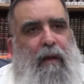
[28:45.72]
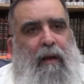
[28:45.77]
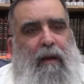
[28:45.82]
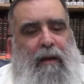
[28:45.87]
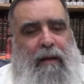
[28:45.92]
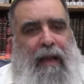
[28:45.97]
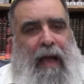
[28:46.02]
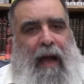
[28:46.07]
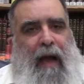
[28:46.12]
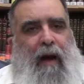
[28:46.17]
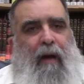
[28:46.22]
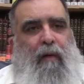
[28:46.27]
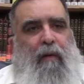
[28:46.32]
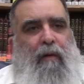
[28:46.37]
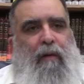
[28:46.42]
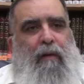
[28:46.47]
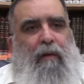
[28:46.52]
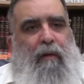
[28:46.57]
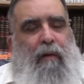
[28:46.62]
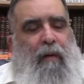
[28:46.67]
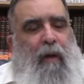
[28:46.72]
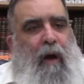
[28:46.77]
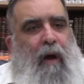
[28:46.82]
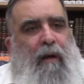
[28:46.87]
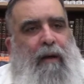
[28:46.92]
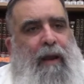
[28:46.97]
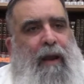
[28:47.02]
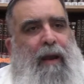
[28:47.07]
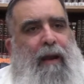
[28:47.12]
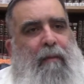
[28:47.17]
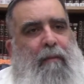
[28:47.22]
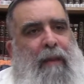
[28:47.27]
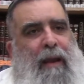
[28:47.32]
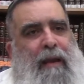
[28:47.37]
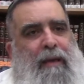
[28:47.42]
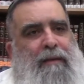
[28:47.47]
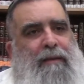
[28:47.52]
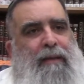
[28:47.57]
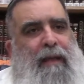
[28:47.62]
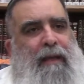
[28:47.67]
Now, longing
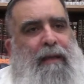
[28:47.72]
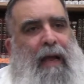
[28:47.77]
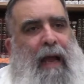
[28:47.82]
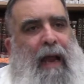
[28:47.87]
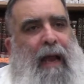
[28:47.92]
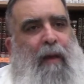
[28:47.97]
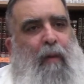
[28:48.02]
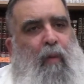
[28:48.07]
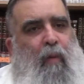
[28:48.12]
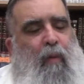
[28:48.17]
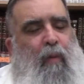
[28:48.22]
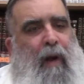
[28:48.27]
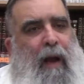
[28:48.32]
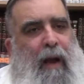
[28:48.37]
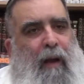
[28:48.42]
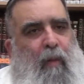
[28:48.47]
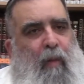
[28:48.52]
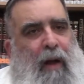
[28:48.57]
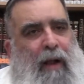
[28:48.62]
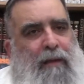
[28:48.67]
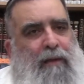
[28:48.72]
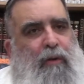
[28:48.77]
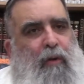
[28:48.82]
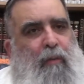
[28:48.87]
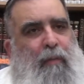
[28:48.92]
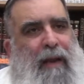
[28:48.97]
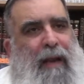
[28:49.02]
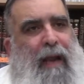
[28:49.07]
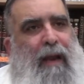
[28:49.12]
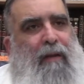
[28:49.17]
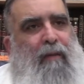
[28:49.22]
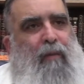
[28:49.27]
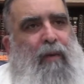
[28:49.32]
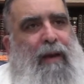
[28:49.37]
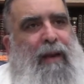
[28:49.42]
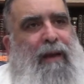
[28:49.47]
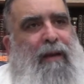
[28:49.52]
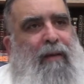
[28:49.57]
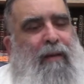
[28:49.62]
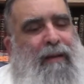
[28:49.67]
means that I want to, but I
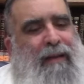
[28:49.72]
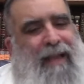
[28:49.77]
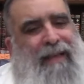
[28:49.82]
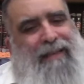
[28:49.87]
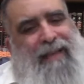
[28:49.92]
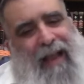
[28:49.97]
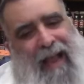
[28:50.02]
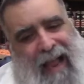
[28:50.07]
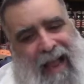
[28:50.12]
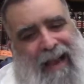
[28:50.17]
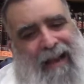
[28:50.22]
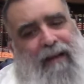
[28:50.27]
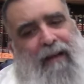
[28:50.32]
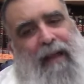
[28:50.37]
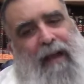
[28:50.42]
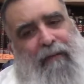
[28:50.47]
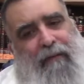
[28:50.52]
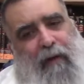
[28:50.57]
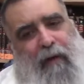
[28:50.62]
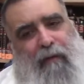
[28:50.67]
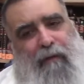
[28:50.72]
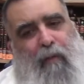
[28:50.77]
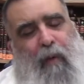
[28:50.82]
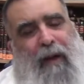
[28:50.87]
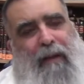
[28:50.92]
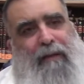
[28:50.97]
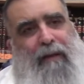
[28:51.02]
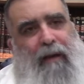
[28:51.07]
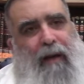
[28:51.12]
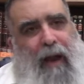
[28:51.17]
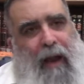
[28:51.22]
really, that's a higher level of wanting.